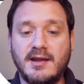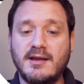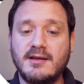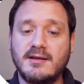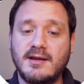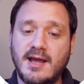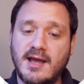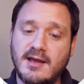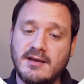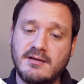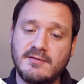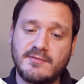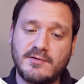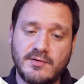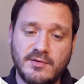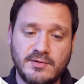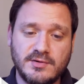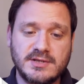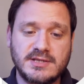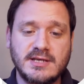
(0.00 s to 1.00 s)
And of
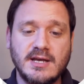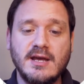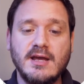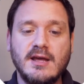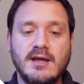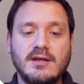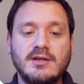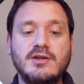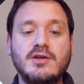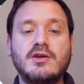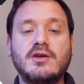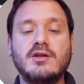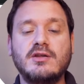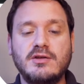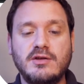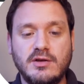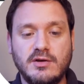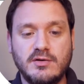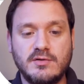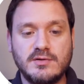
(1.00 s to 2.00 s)
course, you
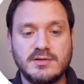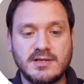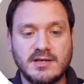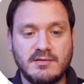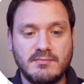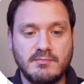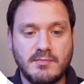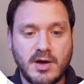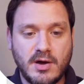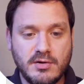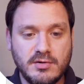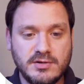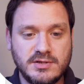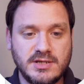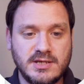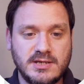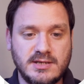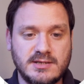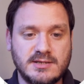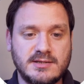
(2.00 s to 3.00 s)
can use
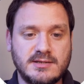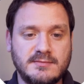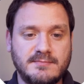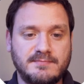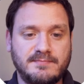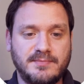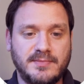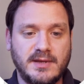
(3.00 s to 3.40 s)
emojis.